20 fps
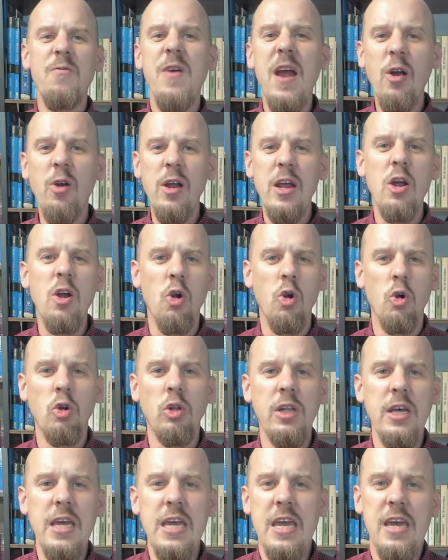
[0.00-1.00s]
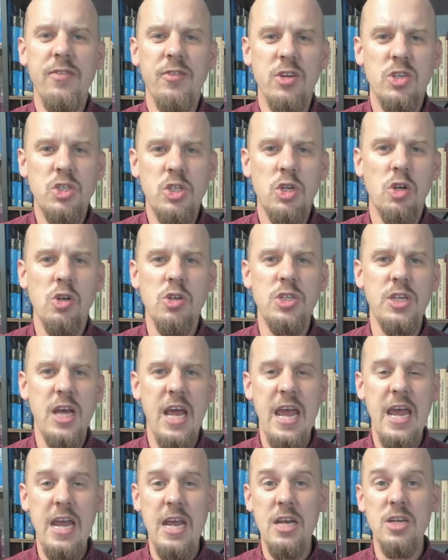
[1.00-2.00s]
very early in the church
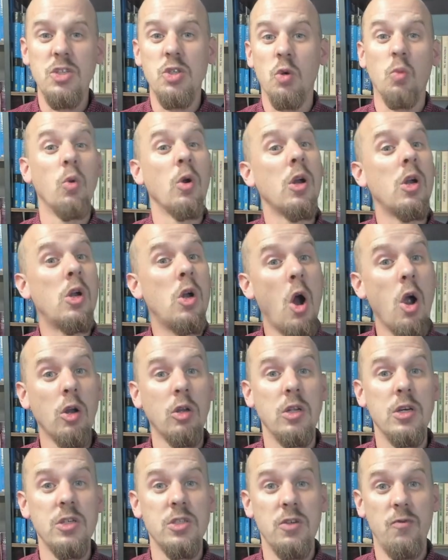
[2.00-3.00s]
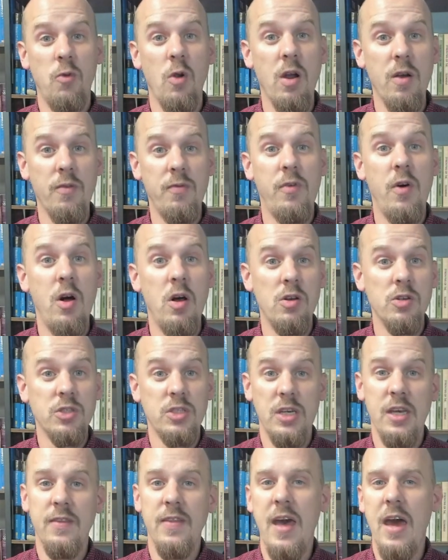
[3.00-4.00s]
age, regardless of where it
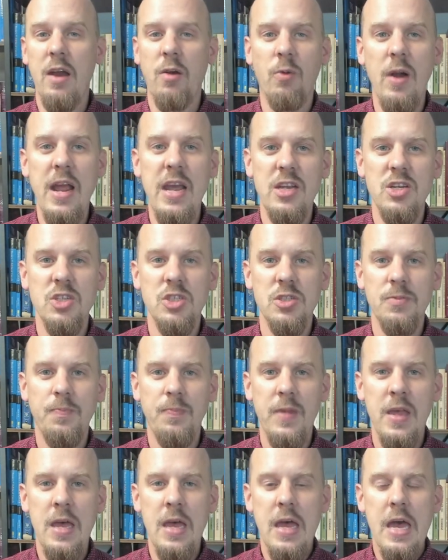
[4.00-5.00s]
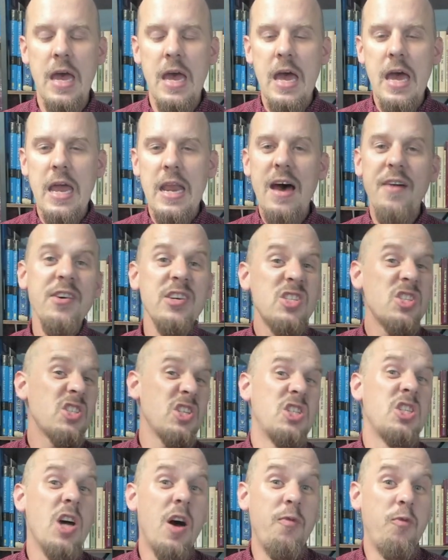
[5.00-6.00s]
falls in that range. Now, this is
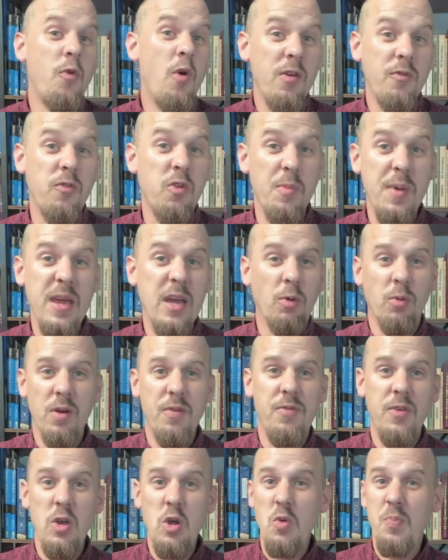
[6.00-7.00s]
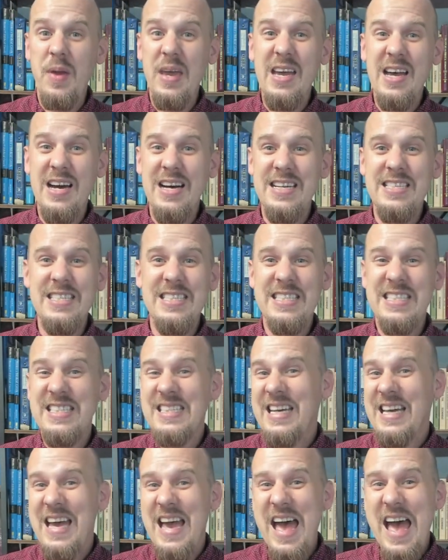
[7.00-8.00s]
a tough one for me to review because
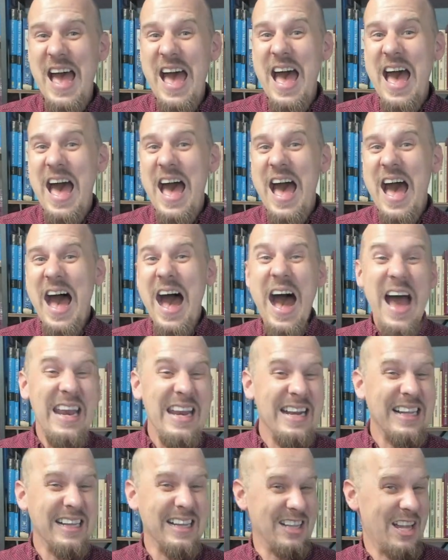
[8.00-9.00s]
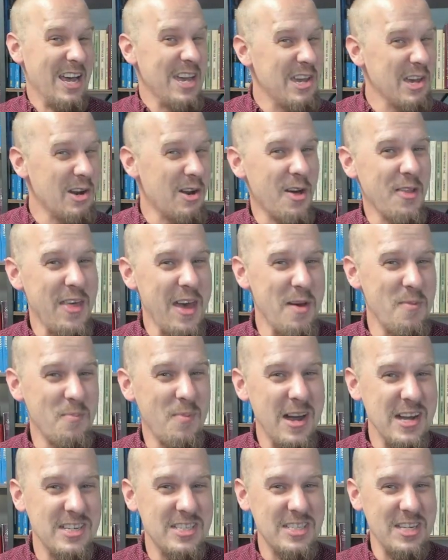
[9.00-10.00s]
I didn't like it all that
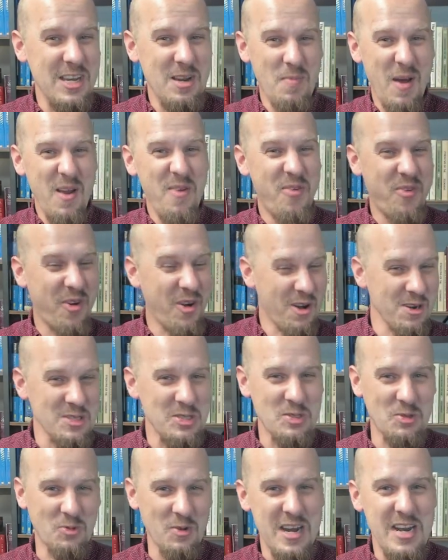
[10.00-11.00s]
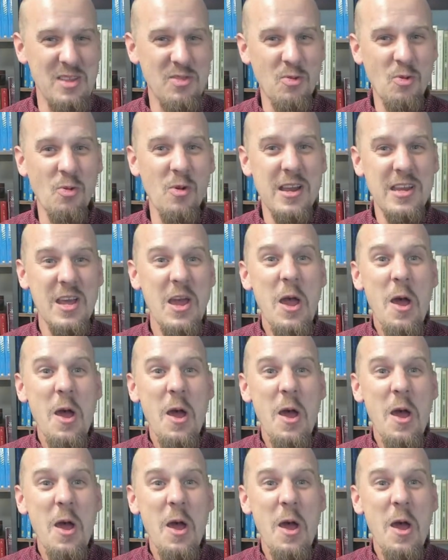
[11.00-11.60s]
much in my first read through it,